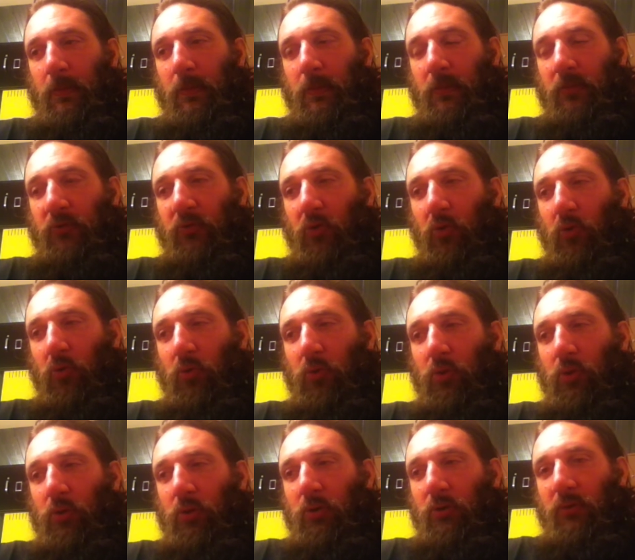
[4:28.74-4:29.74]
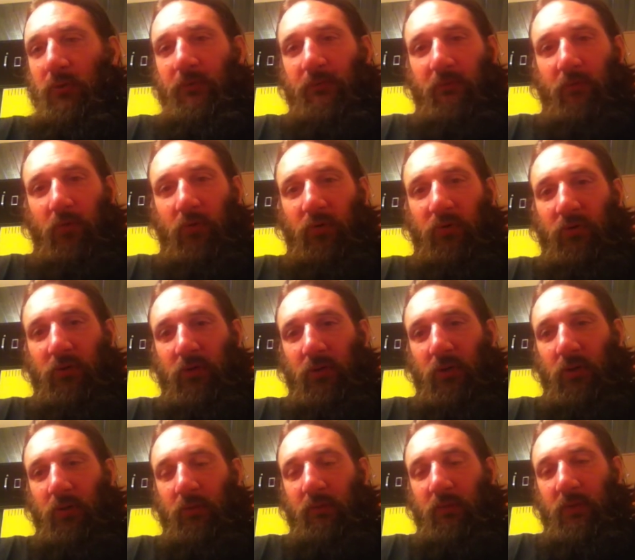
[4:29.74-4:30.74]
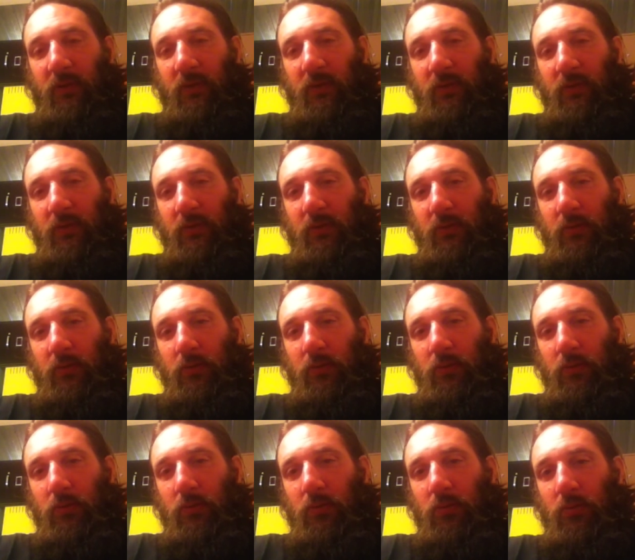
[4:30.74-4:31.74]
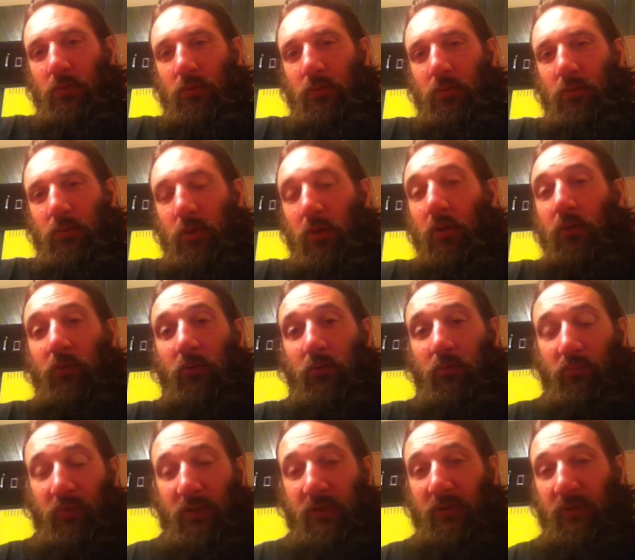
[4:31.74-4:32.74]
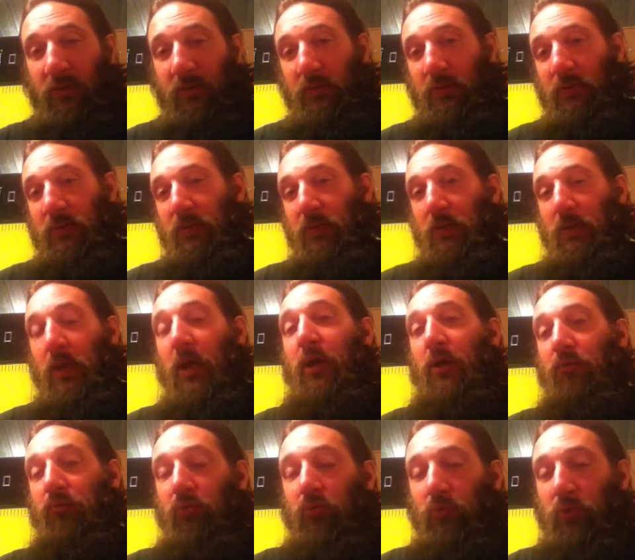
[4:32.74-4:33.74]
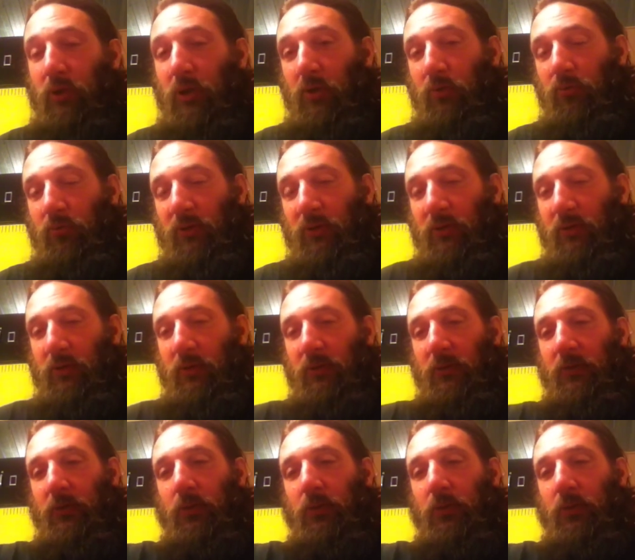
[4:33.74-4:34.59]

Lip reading: So the first of these other reasons, the non-ruled out reasons,